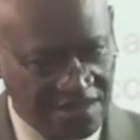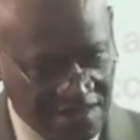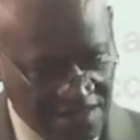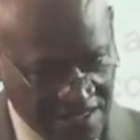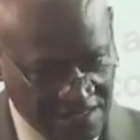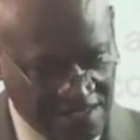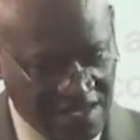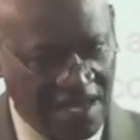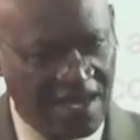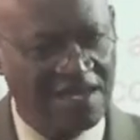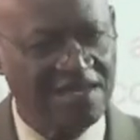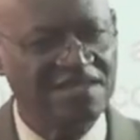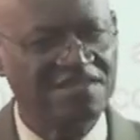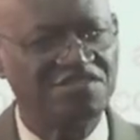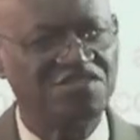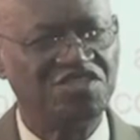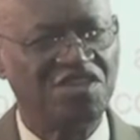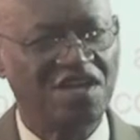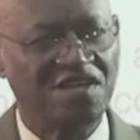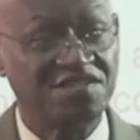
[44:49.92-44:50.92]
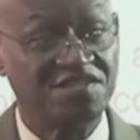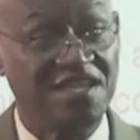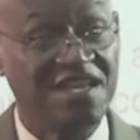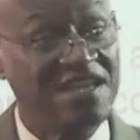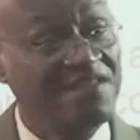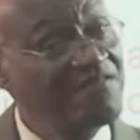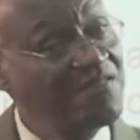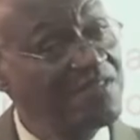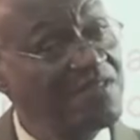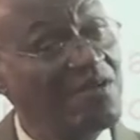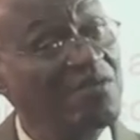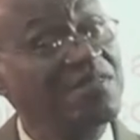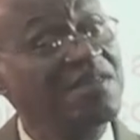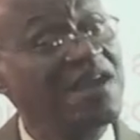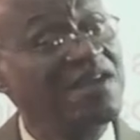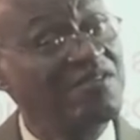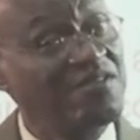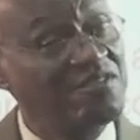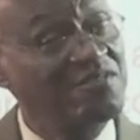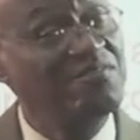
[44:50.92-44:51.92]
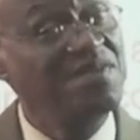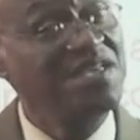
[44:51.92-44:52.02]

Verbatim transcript: that God is just. Even though they're going to